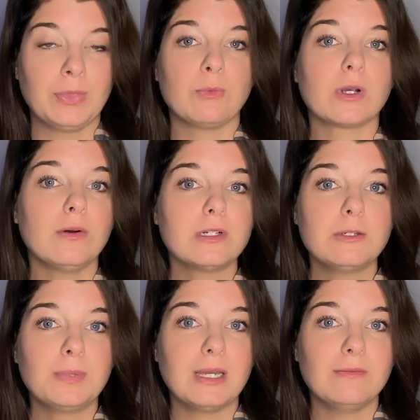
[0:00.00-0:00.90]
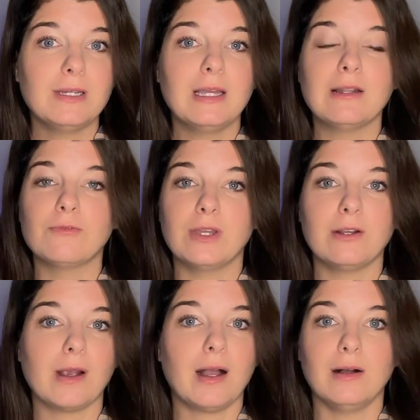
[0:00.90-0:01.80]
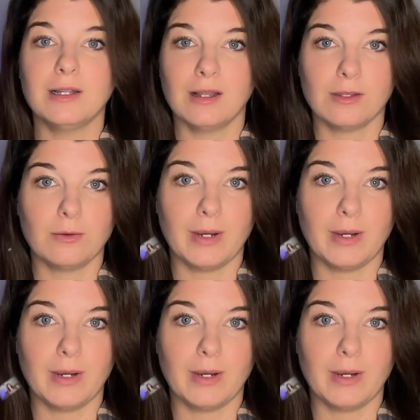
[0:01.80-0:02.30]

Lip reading: We're going to pivot and figure out another way.